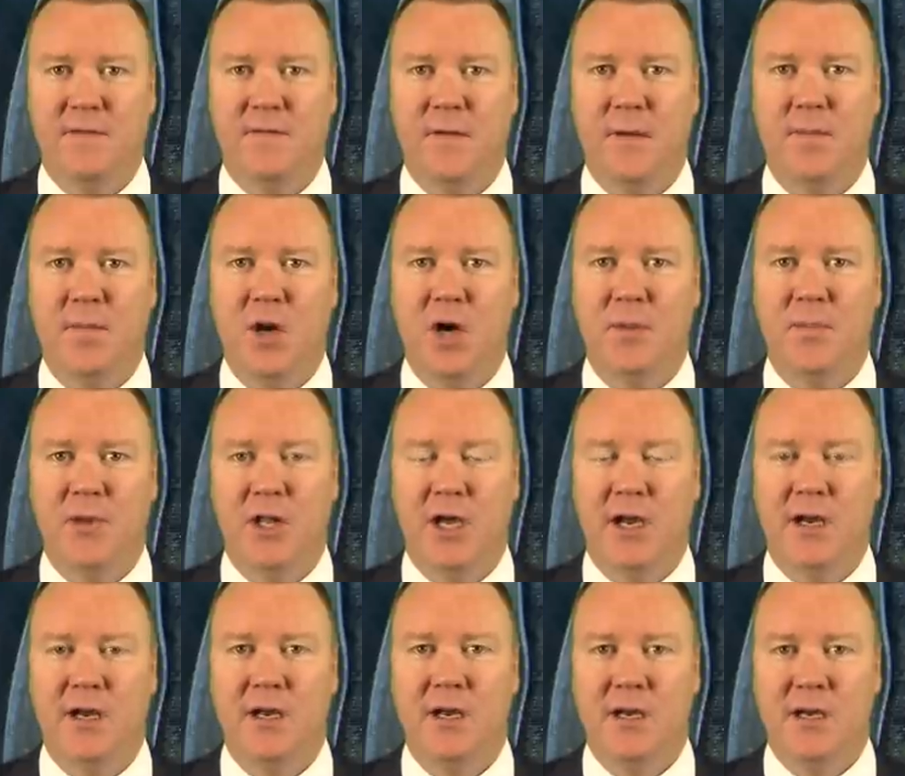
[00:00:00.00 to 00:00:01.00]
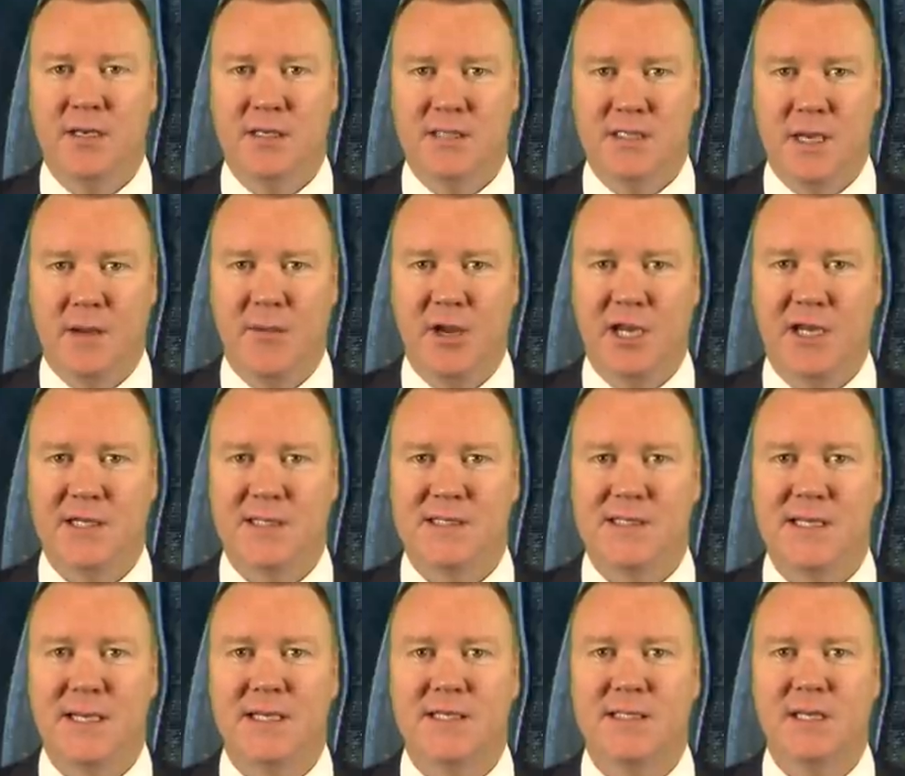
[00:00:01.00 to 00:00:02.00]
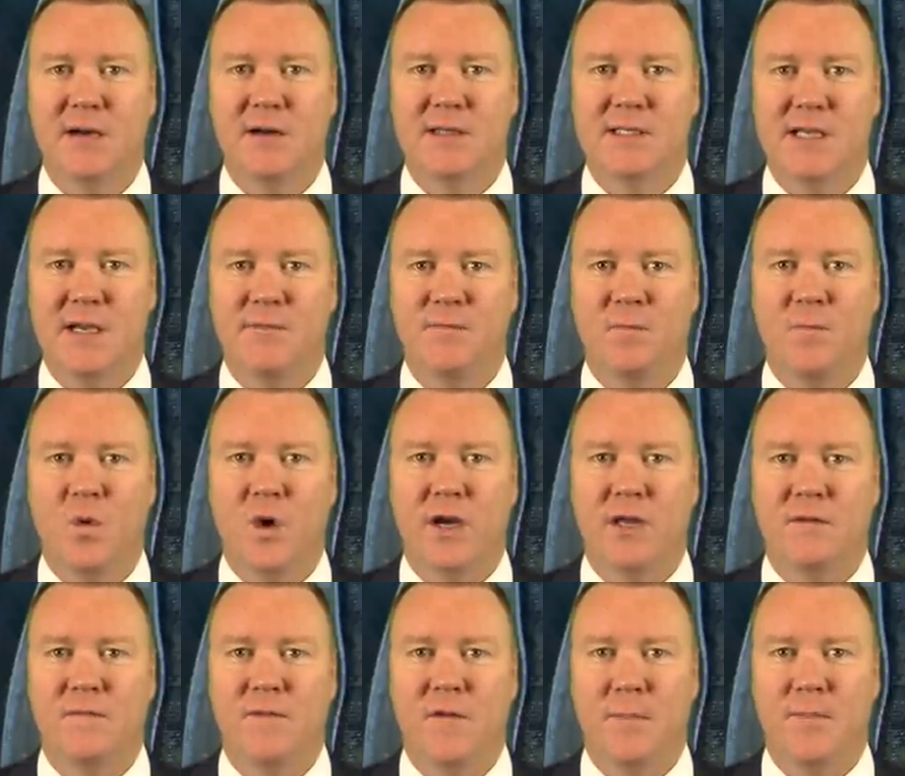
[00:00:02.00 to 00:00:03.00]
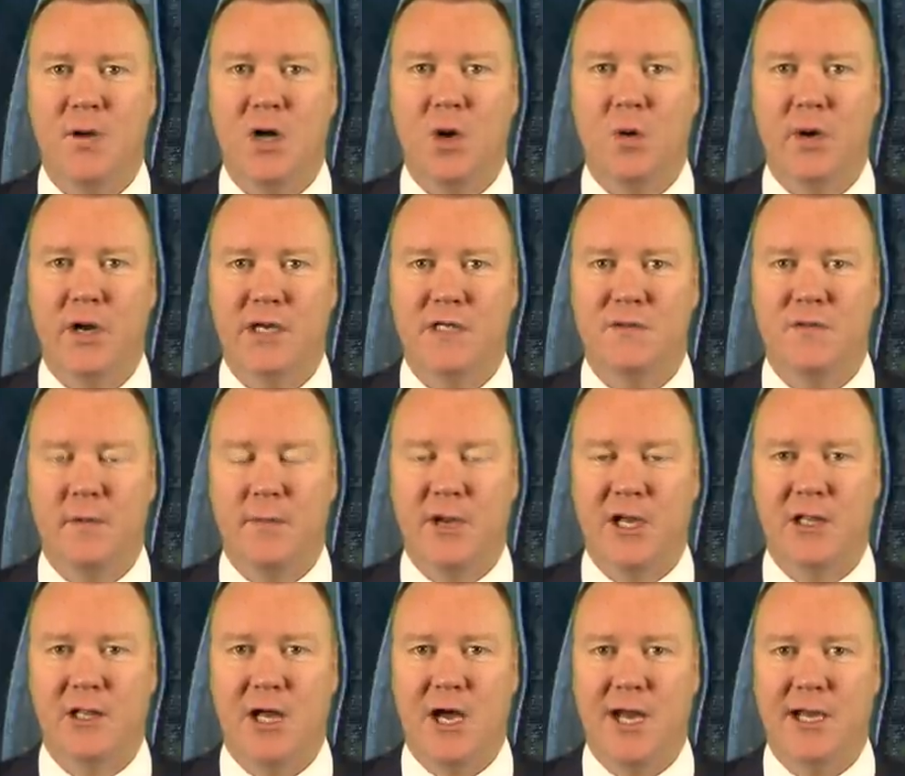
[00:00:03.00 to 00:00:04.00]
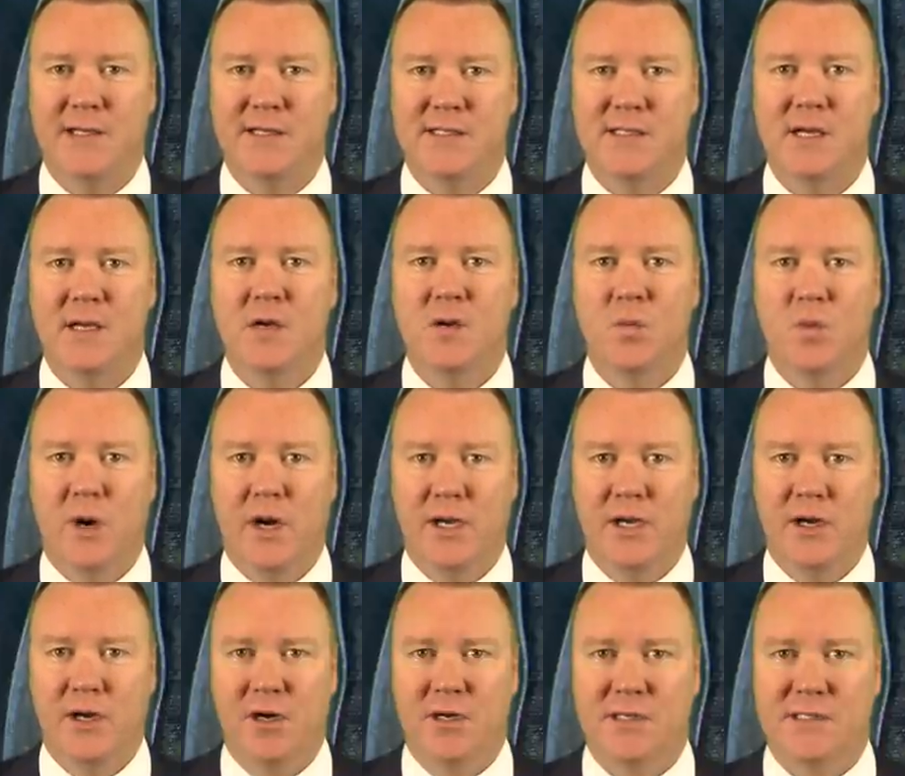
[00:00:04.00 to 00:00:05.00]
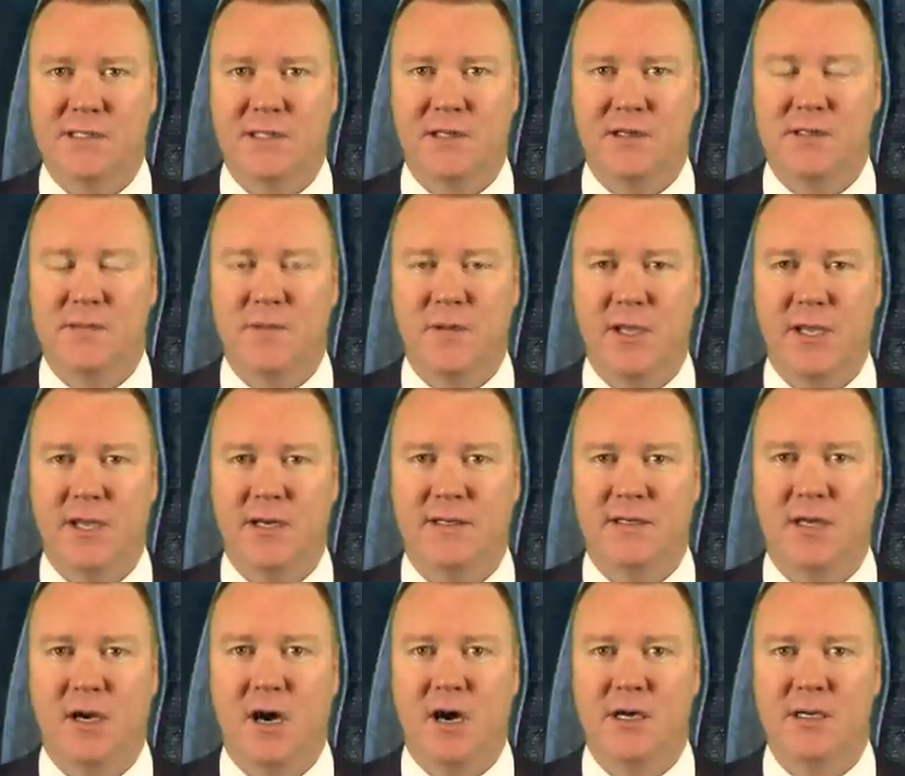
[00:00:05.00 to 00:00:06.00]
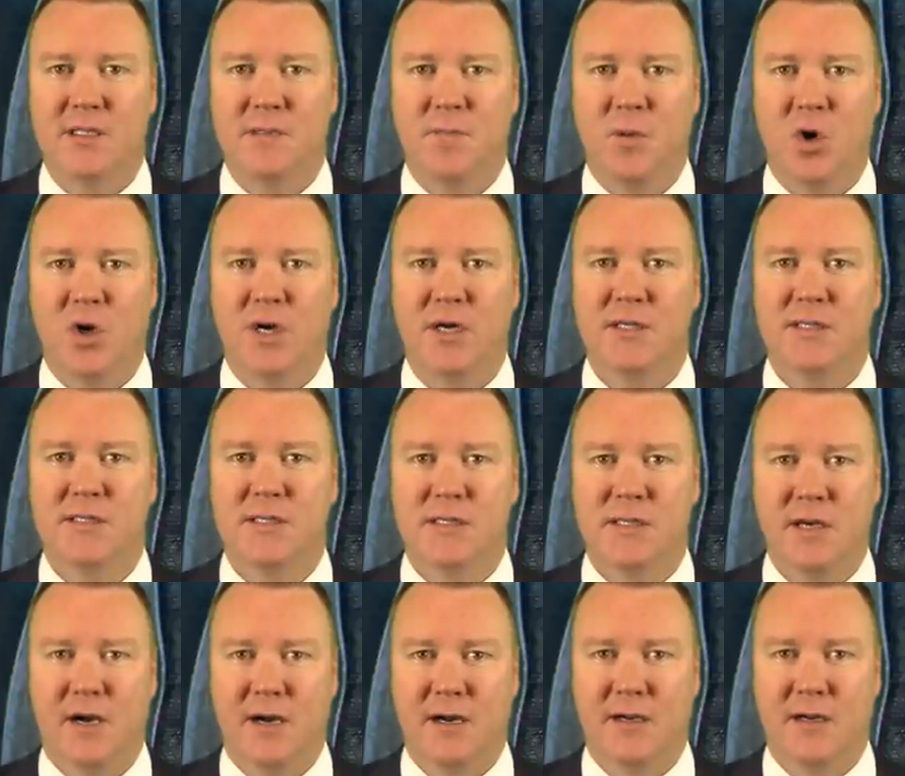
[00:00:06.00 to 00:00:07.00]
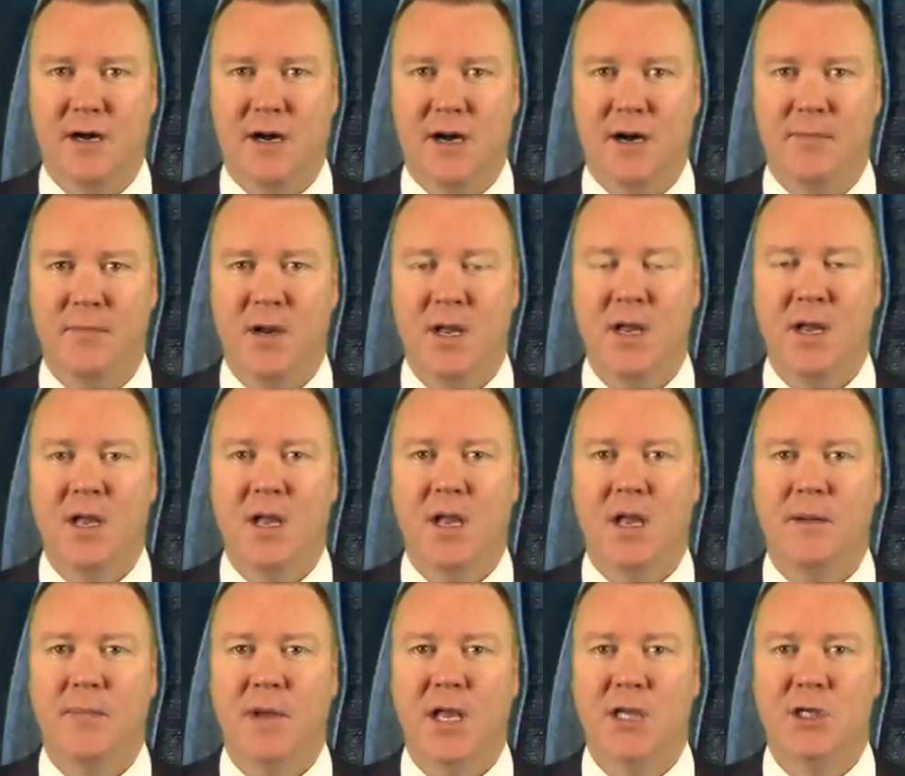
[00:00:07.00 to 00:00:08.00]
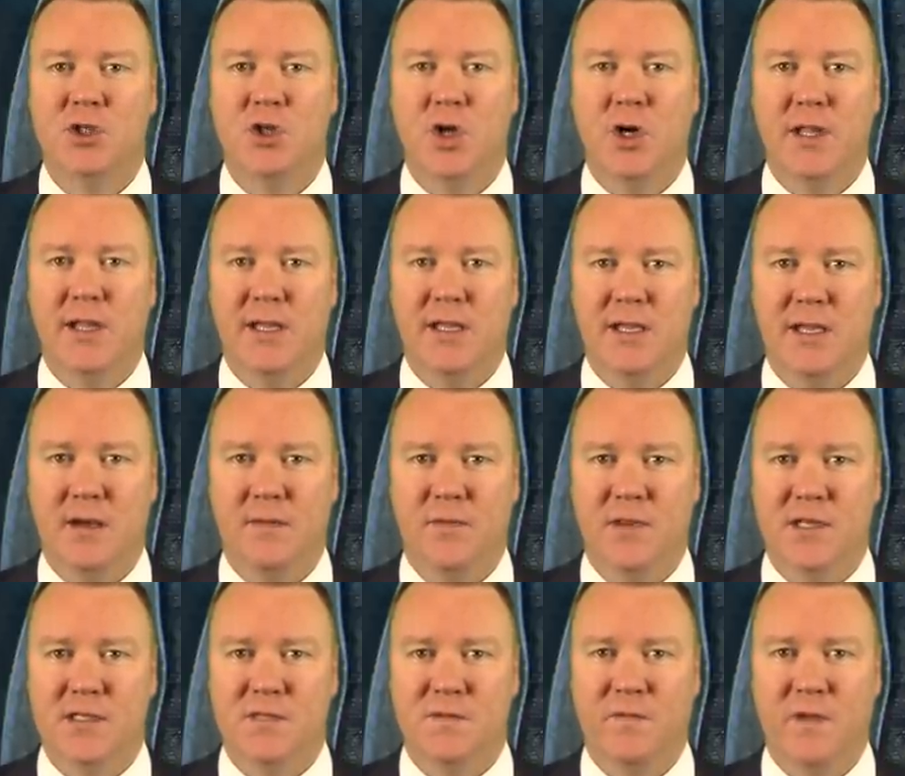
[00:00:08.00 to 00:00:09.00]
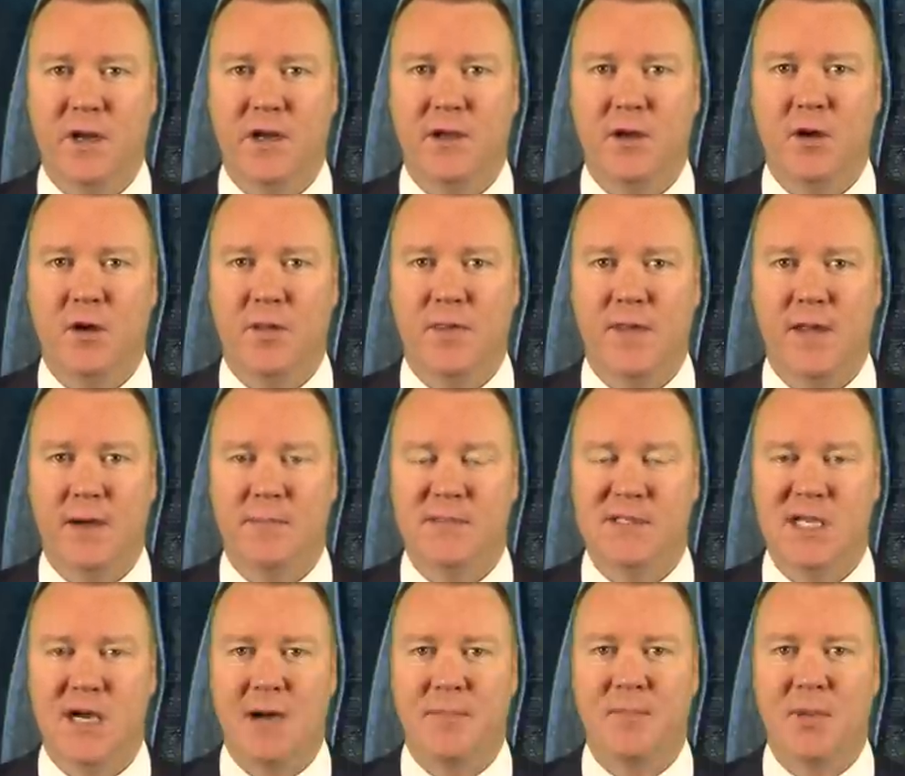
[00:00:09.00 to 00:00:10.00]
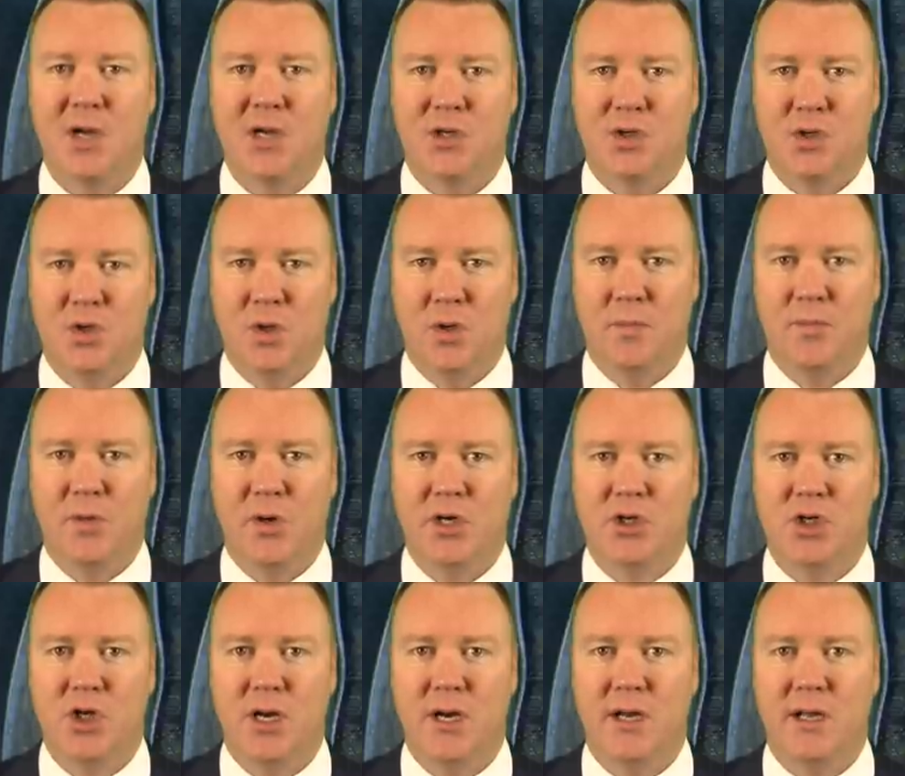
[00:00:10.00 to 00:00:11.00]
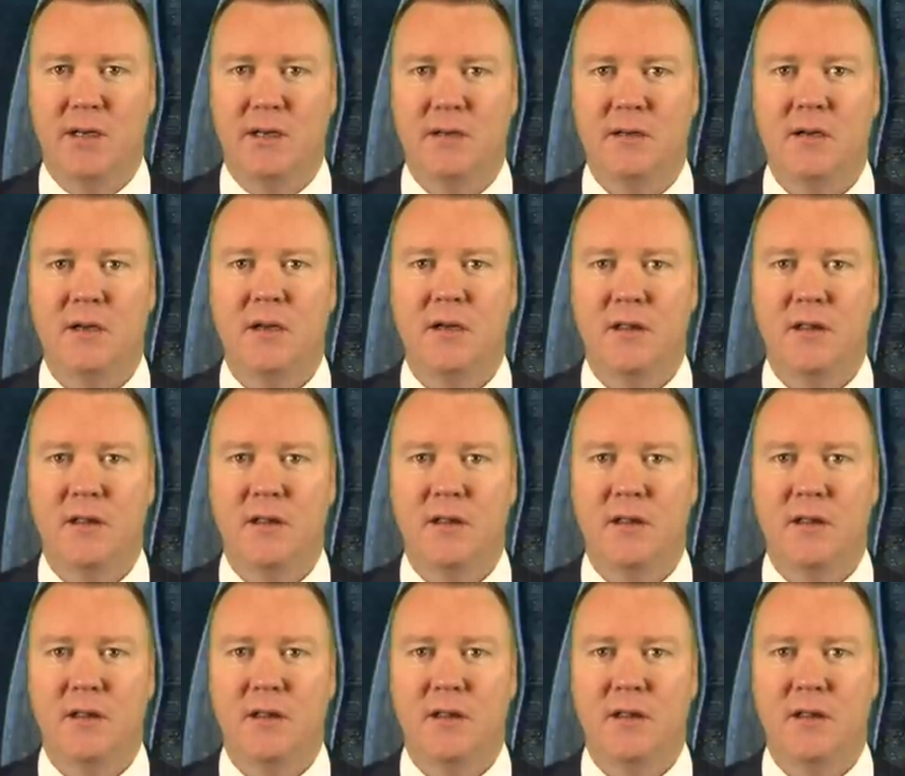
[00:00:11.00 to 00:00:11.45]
Football play, as I make it 6 out of 7 winning football weeks for my clients right here exclusively at DocSports.com. And make sure that you give this video a thumbs up. I do appreciate it.